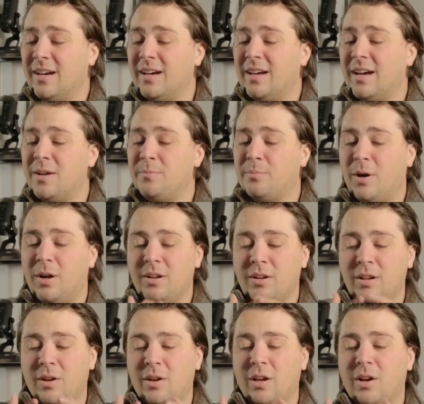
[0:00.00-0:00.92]
I bought
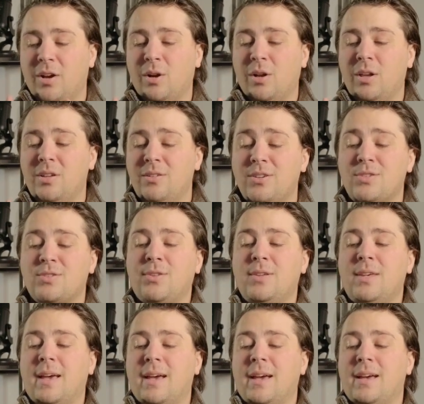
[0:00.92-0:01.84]
it
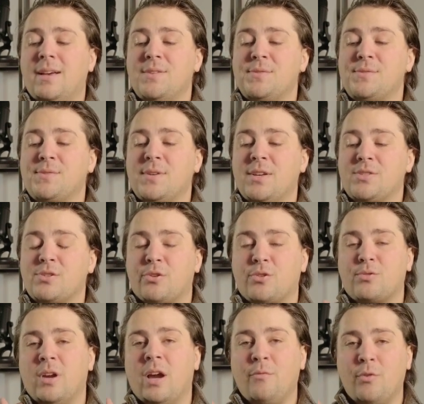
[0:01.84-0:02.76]
initially as a
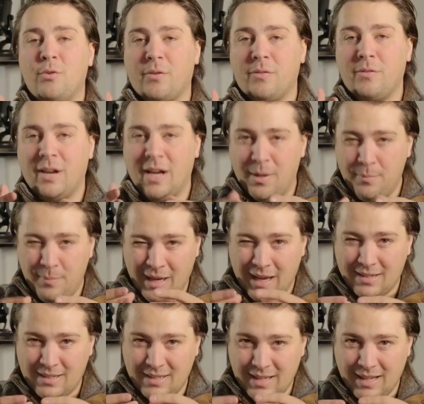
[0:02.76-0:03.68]
travel
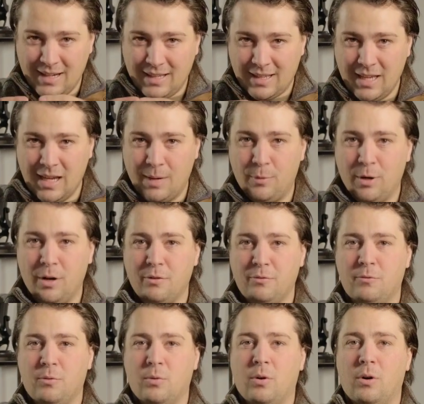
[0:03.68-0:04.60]
compact kind of camera
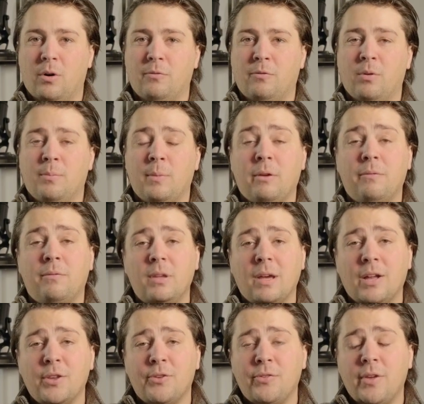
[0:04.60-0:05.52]
for my
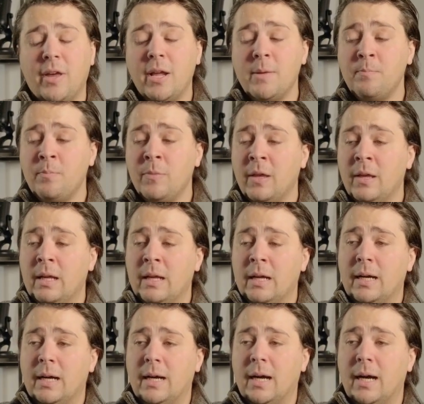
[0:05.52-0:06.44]
fiance.
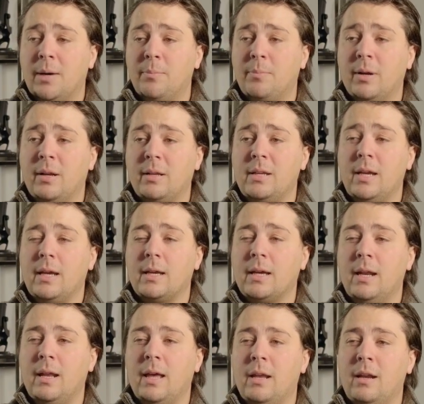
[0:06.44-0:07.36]
but it
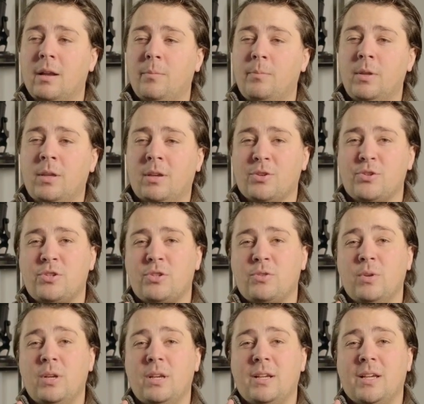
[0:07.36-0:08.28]
kind of ended up being a
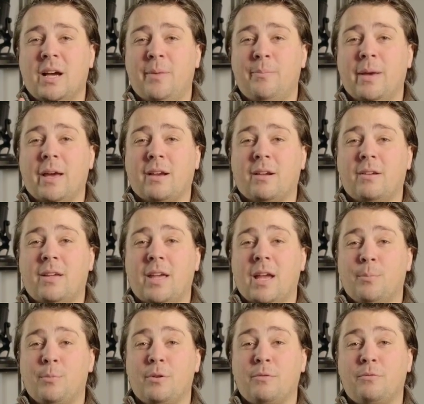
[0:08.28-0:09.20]
street and compact
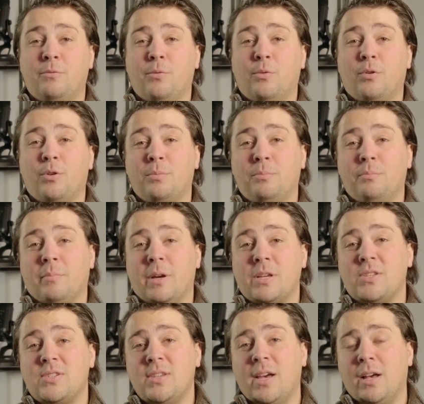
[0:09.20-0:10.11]
camera for
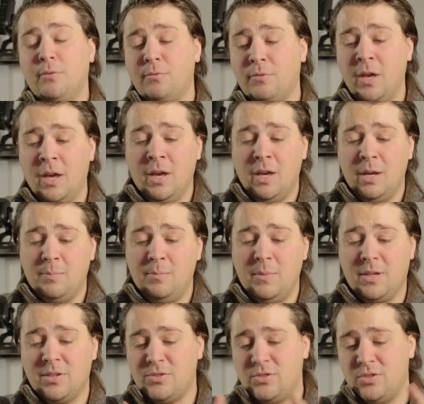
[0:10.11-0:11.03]
myself
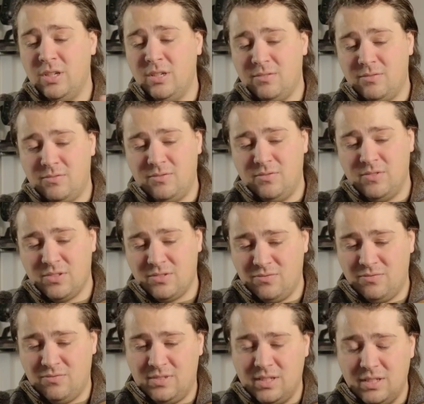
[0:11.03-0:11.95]
because she just
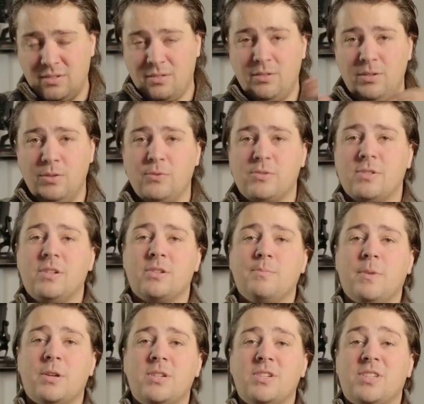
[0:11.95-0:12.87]
didn't use it as
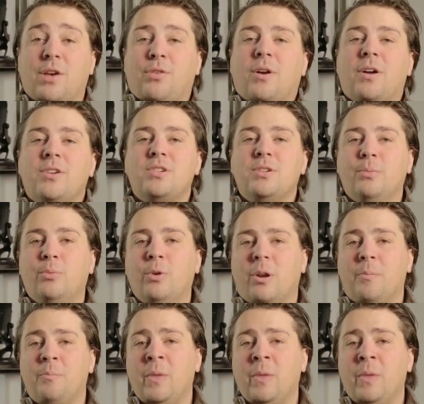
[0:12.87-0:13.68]
much as I thought she would.